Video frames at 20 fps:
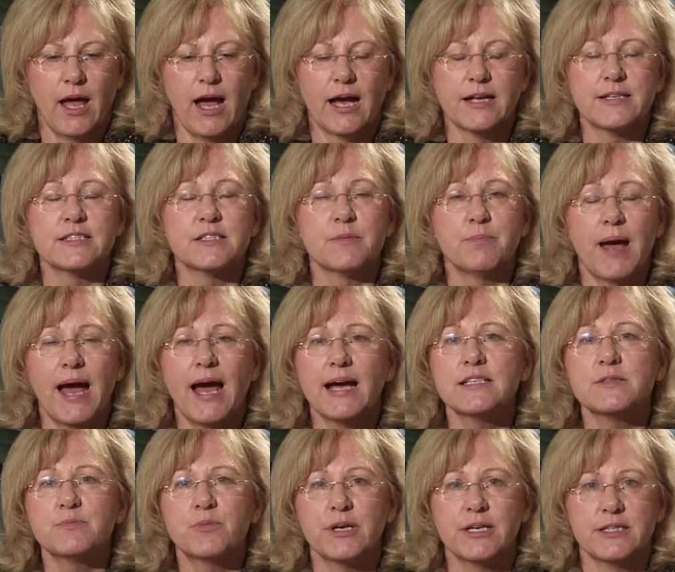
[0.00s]
and is a
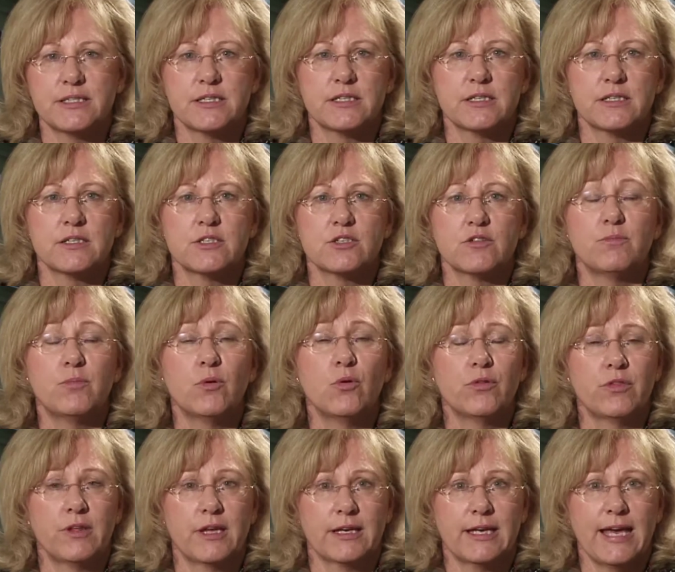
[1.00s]
past President of
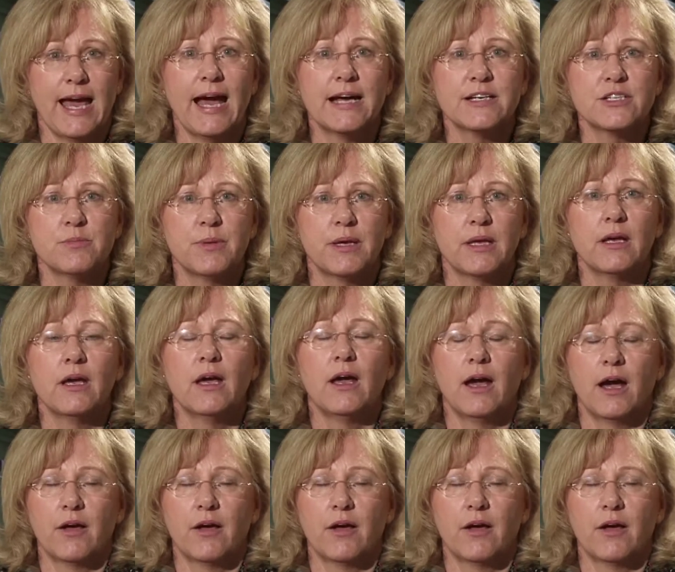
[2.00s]
both the Academy